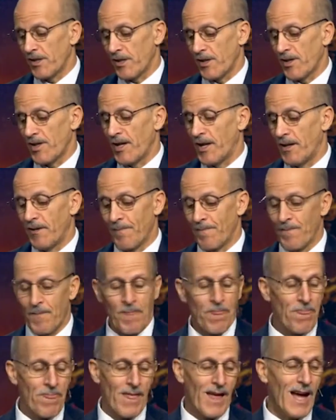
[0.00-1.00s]
Jesus said,
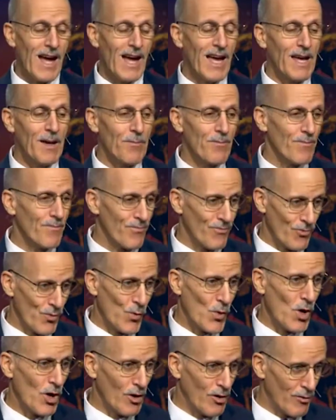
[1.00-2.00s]
I am
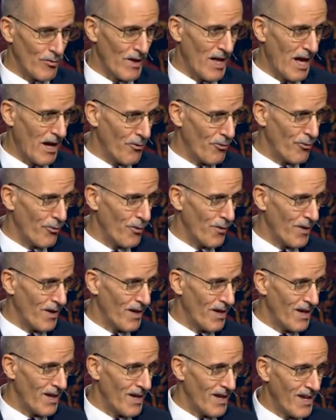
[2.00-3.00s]
the water of life.